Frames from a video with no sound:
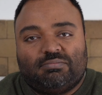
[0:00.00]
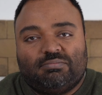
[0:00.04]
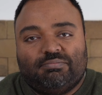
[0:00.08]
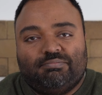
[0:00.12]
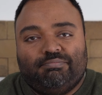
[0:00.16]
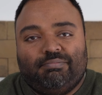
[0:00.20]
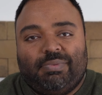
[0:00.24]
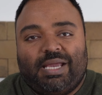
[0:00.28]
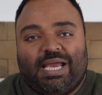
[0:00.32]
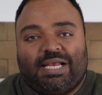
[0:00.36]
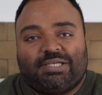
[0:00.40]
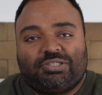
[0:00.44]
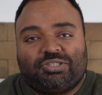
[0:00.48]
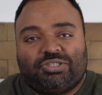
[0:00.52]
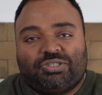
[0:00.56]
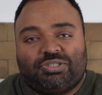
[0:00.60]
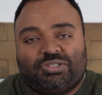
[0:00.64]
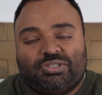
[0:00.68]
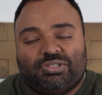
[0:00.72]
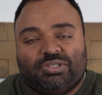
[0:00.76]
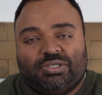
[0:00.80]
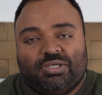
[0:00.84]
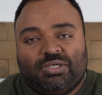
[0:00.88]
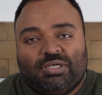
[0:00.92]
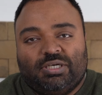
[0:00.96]

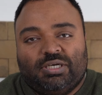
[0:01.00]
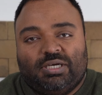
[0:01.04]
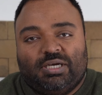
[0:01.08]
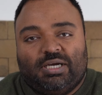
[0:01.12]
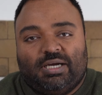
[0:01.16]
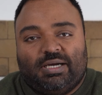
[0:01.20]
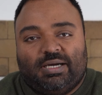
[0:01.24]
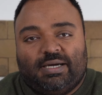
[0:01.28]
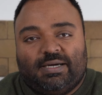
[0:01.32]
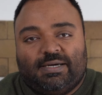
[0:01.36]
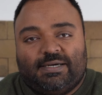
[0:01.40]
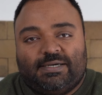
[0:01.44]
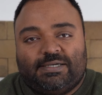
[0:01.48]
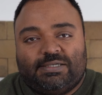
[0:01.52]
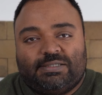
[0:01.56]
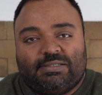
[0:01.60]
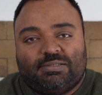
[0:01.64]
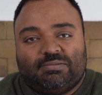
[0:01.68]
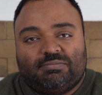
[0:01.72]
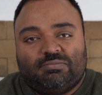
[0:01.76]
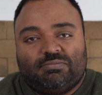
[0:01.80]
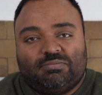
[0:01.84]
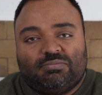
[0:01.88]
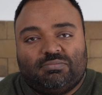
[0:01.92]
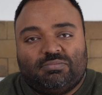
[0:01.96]
matched
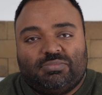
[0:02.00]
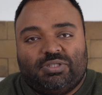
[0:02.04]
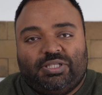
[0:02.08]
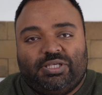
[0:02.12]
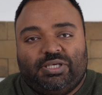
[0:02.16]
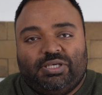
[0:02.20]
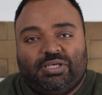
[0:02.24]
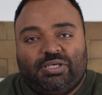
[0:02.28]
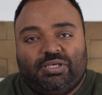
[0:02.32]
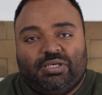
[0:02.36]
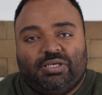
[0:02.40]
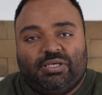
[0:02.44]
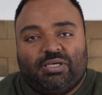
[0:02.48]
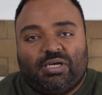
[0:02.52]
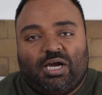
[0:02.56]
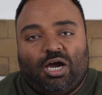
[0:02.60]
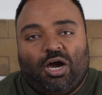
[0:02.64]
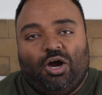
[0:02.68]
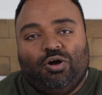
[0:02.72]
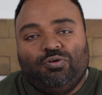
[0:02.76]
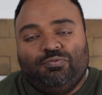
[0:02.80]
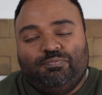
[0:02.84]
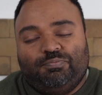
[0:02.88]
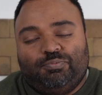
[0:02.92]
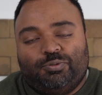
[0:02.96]
the
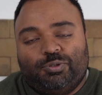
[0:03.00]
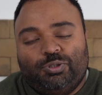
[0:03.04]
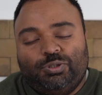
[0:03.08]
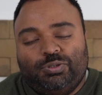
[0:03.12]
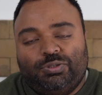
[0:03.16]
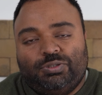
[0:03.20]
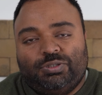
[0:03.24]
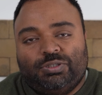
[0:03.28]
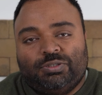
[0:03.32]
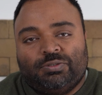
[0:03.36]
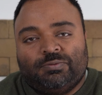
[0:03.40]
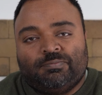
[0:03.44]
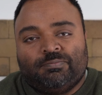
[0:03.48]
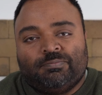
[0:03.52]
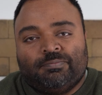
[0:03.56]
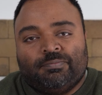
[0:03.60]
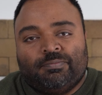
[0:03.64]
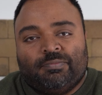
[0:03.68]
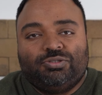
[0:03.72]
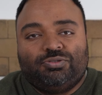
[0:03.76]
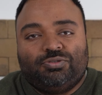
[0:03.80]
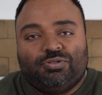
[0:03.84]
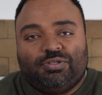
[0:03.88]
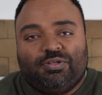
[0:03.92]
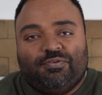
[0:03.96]
output
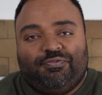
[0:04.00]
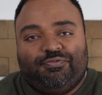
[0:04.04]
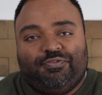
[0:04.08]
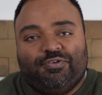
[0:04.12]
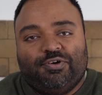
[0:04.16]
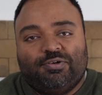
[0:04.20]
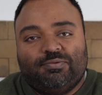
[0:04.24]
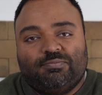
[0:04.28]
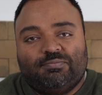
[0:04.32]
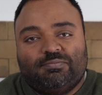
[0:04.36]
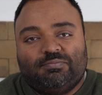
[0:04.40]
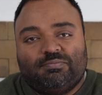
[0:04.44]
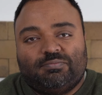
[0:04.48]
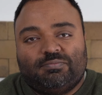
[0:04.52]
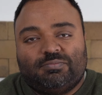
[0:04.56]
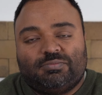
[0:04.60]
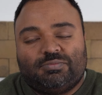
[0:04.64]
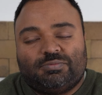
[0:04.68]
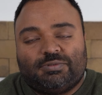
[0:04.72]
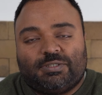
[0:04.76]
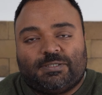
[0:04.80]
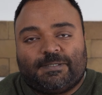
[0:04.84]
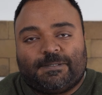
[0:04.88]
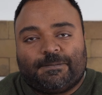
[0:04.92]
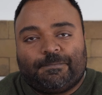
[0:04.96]
to the film
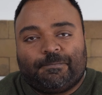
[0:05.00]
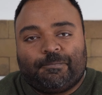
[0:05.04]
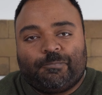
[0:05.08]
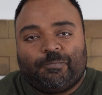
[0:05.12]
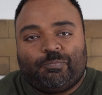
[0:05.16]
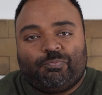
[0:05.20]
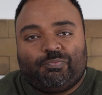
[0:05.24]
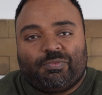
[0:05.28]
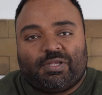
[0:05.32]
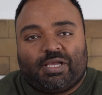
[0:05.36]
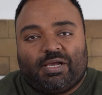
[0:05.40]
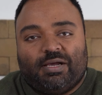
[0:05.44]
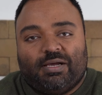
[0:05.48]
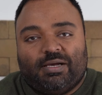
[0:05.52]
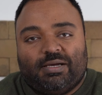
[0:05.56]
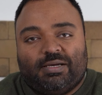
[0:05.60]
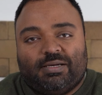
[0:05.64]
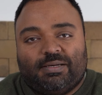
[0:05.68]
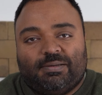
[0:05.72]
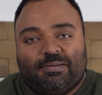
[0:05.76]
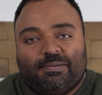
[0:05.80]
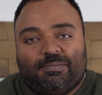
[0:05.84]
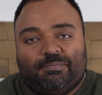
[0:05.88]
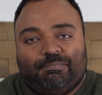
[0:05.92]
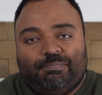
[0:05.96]

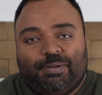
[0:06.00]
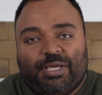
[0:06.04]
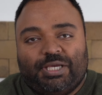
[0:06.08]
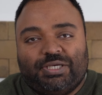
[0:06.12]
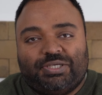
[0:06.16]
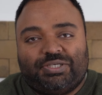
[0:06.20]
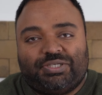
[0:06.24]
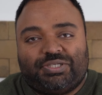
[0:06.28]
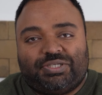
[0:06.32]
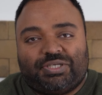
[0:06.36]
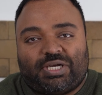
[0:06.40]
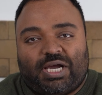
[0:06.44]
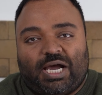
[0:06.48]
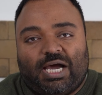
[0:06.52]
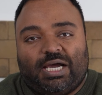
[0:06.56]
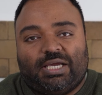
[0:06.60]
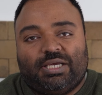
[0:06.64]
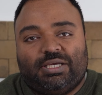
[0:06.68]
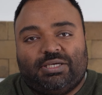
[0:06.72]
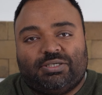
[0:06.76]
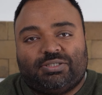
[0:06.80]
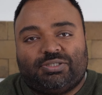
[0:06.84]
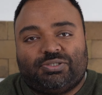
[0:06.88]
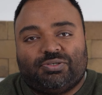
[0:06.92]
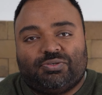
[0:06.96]
based
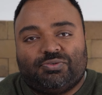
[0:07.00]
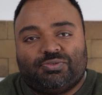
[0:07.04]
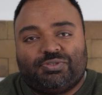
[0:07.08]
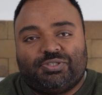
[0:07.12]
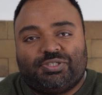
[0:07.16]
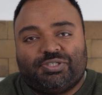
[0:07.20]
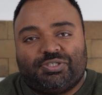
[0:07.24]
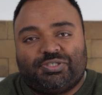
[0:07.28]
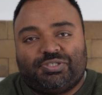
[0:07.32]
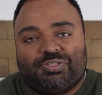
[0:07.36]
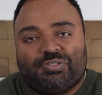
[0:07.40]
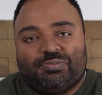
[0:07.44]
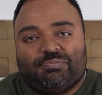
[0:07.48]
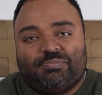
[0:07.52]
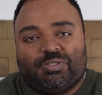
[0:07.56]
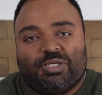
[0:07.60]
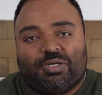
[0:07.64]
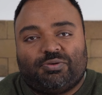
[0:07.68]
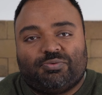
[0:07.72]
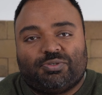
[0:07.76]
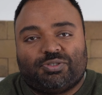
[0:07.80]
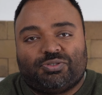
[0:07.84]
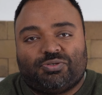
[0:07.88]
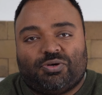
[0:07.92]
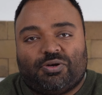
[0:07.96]
ISO system
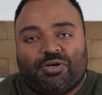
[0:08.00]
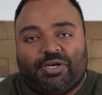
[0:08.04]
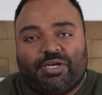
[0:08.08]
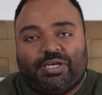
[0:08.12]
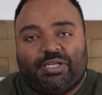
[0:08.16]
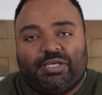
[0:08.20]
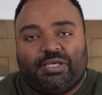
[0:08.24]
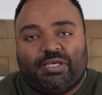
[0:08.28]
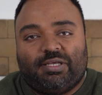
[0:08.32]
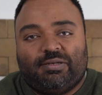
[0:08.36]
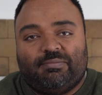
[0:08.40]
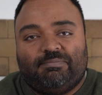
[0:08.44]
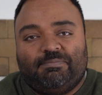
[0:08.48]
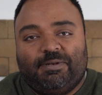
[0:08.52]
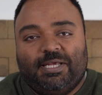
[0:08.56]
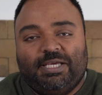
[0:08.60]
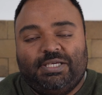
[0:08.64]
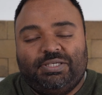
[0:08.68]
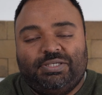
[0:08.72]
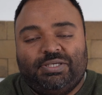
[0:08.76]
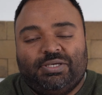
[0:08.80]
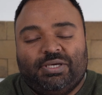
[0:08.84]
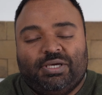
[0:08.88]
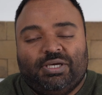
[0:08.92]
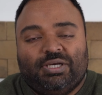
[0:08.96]
that was already in
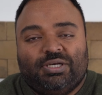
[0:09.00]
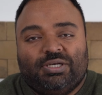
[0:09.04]
place.